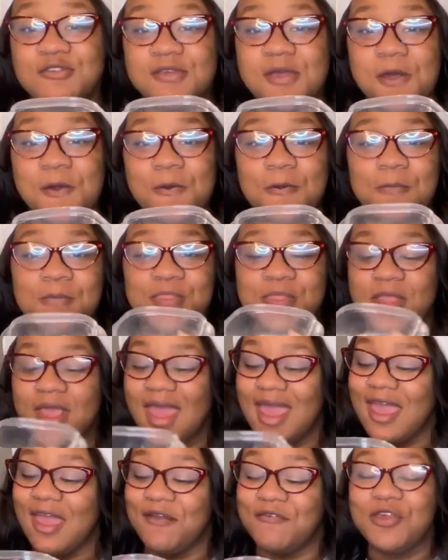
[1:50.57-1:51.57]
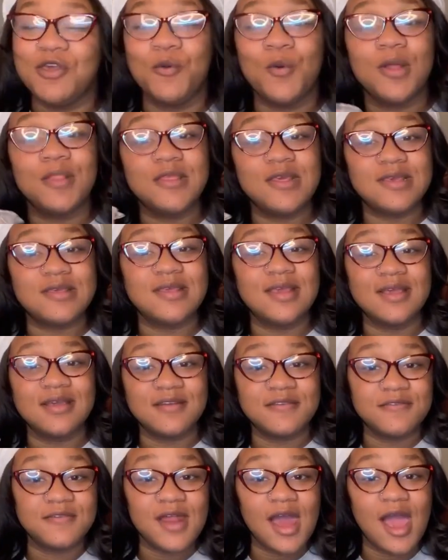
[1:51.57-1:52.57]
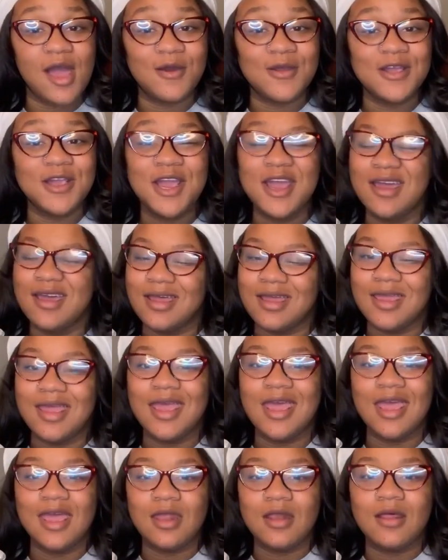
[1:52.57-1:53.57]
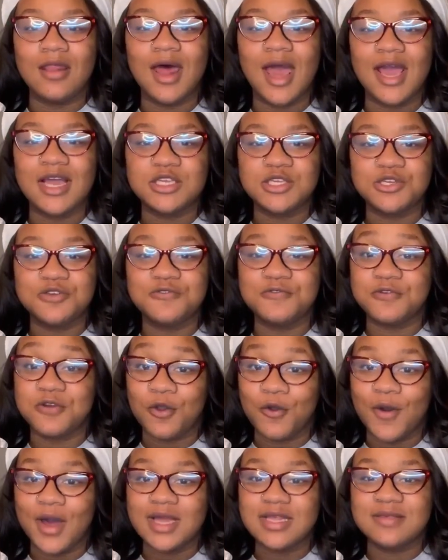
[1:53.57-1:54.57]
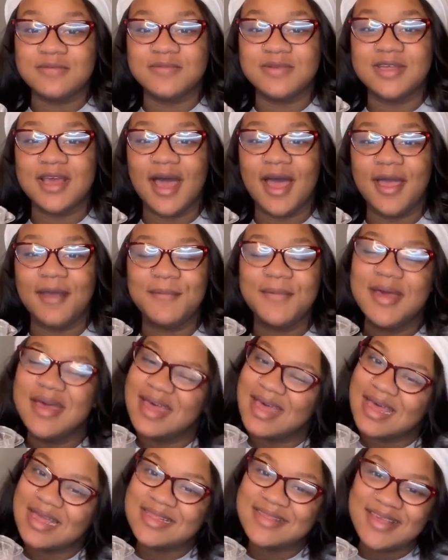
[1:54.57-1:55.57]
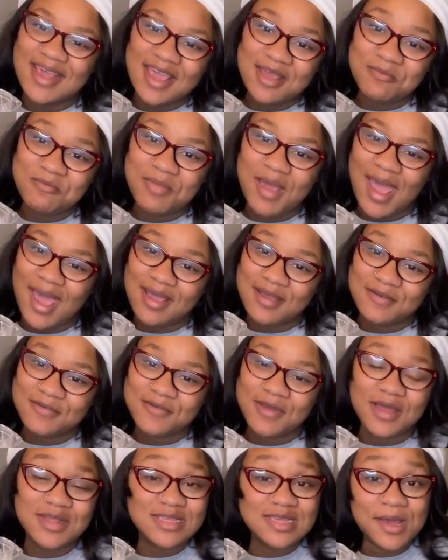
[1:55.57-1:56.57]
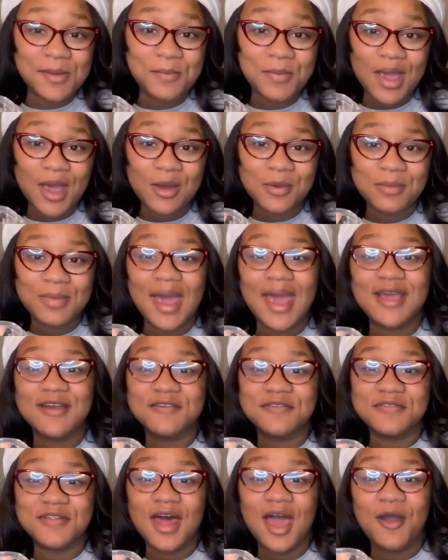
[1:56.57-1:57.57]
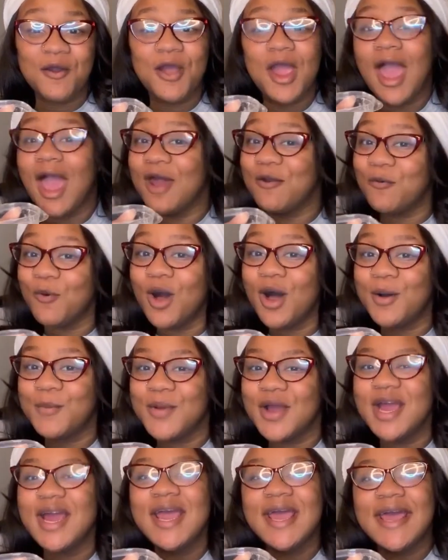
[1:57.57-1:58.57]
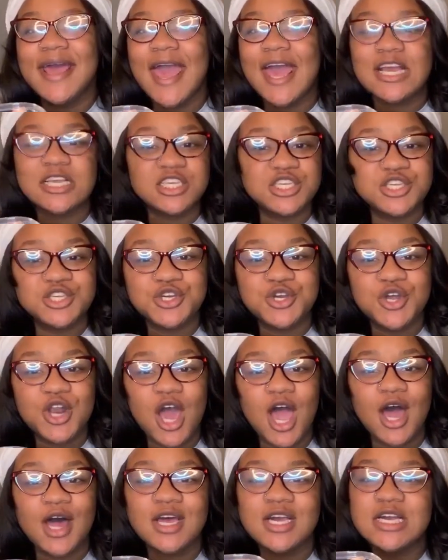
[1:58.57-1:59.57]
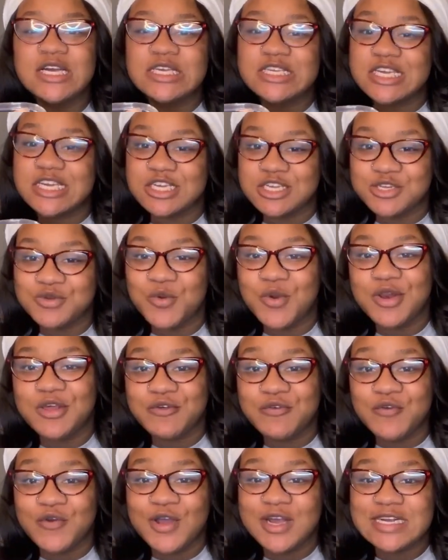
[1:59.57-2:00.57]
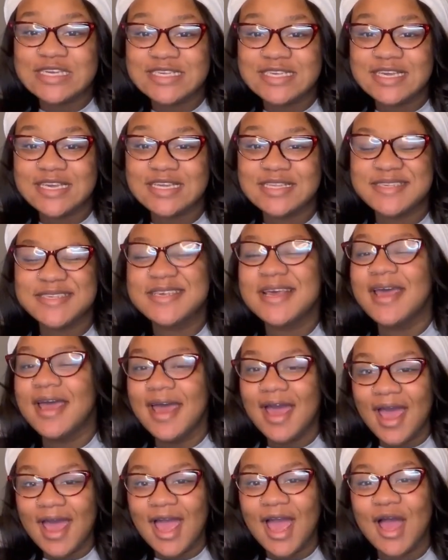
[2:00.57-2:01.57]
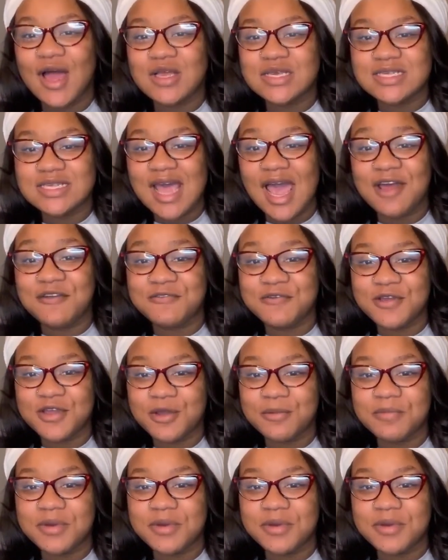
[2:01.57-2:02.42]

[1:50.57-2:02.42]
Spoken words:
so, if you want this thing of flour, it'll last you for quite some time. A 10-pound bag of flour at Walmart is $2.24. How's that for your